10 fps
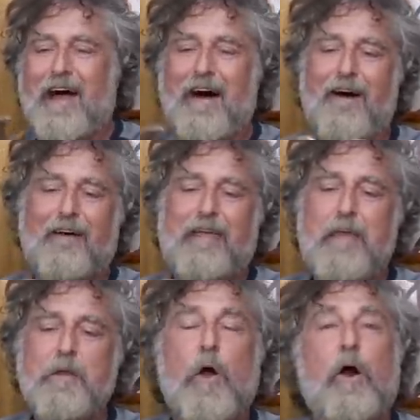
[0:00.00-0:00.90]
uh,
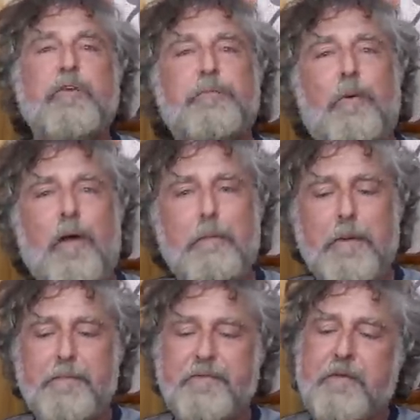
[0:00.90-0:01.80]
can cause
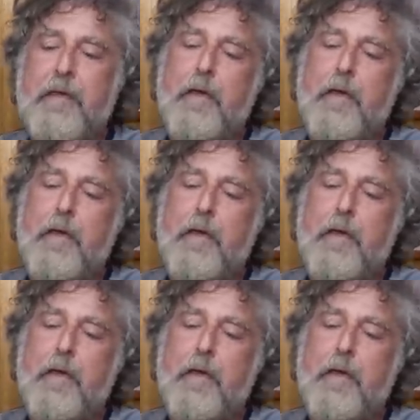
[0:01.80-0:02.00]
problems.